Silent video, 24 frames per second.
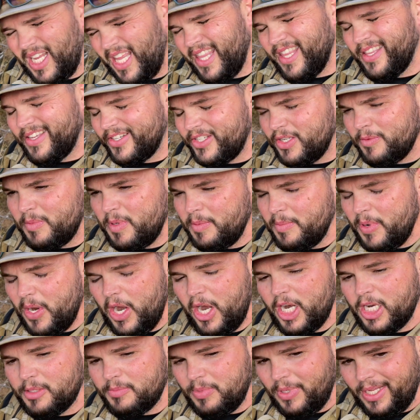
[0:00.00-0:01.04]
There's gonna be
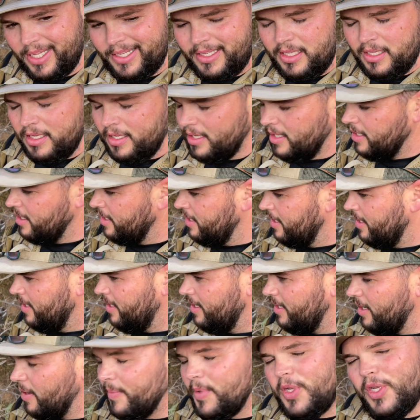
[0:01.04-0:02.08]
bears, but
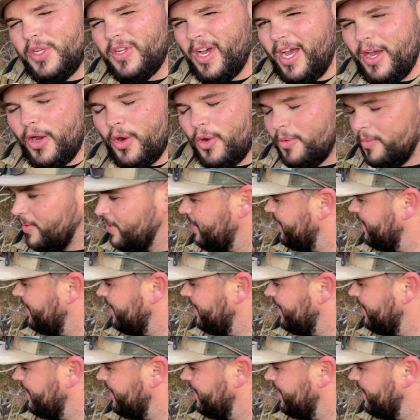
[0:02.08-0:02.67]
I hope.